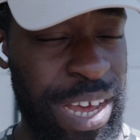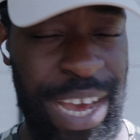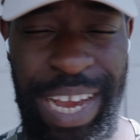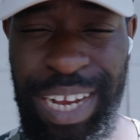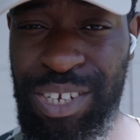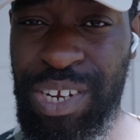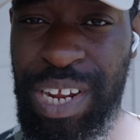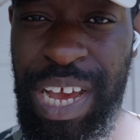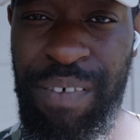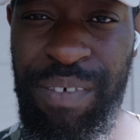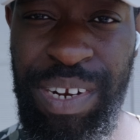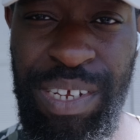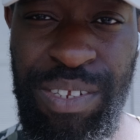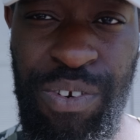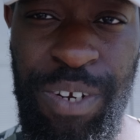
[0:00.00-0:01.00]
I actually have
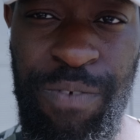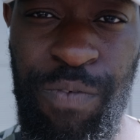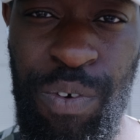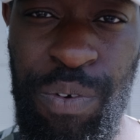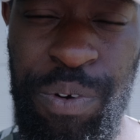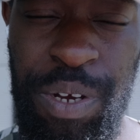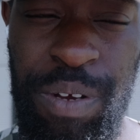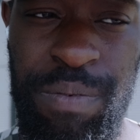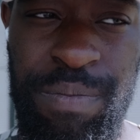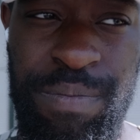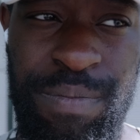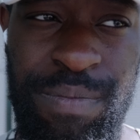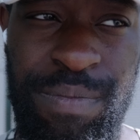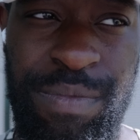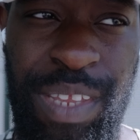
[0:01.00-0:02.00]
an Android phone home,
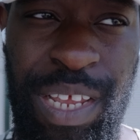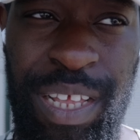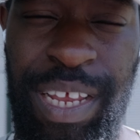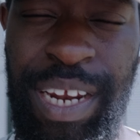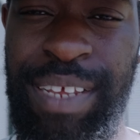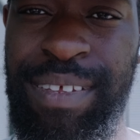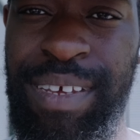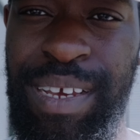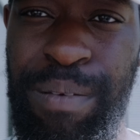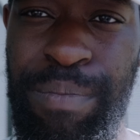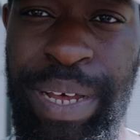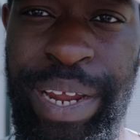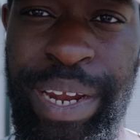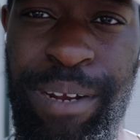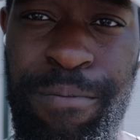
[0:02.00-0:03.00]
now that I think
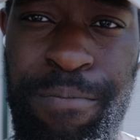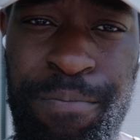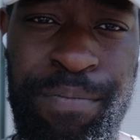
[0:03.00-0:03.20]
about it.